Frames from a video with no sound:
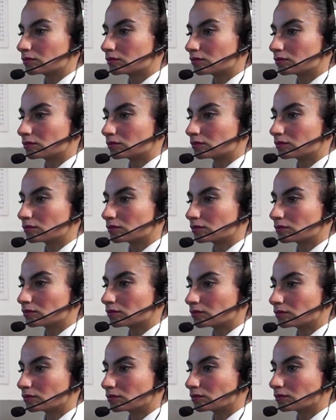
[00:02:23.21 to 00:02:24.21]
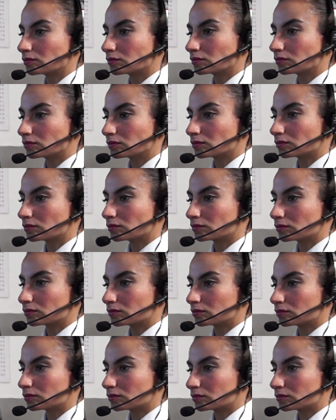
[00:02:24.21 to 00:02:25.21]

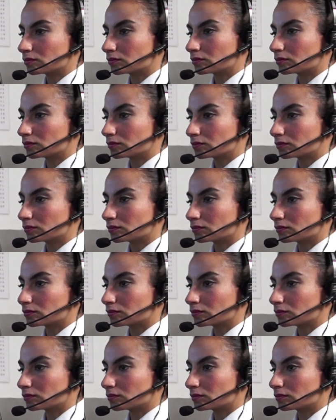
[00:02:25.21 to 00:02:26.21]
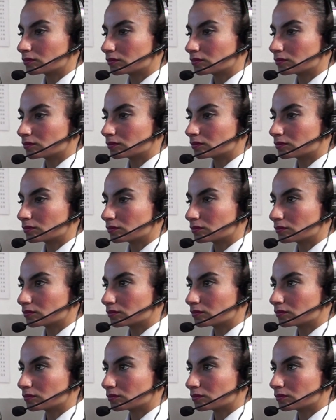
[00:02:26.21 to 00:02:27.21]

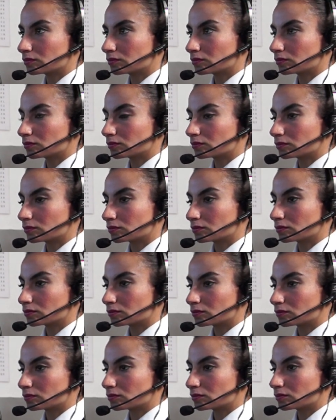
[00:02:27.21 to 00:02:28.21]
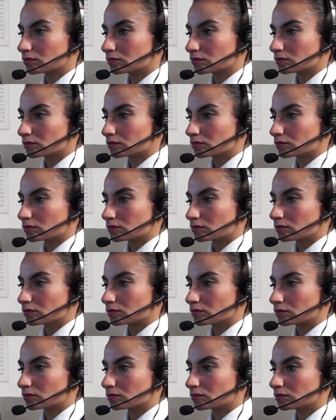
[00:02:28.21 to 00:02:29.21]

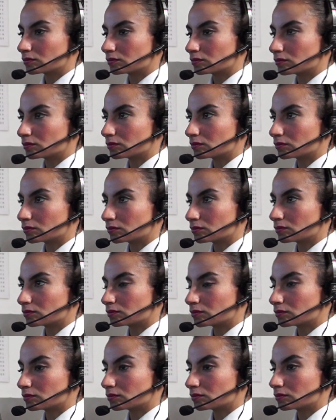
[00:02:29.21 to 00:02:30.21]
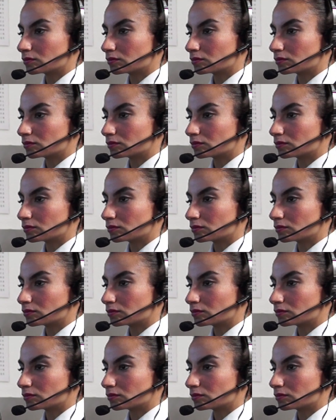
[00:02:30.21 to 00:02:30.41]
(silent)